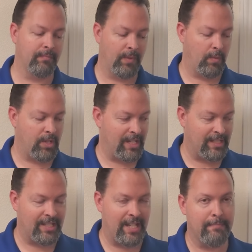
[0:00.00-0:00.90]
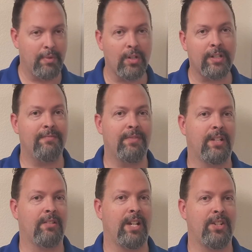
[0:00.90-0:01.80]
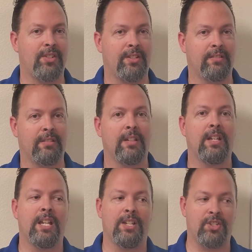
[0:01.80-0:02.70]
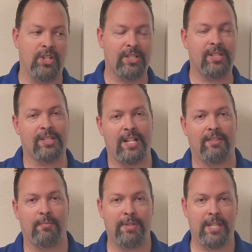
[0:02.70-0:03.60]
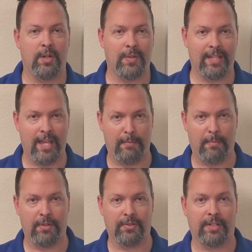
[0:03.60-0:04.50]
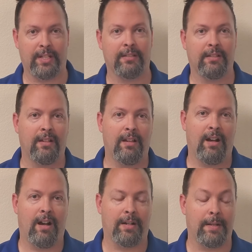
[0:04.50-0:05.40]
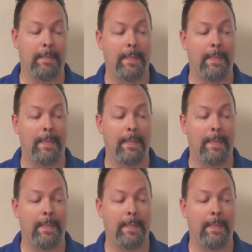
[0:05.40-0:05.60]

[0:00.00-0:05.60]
which has the same port configuration. It just doesn't have the PoE capability on it.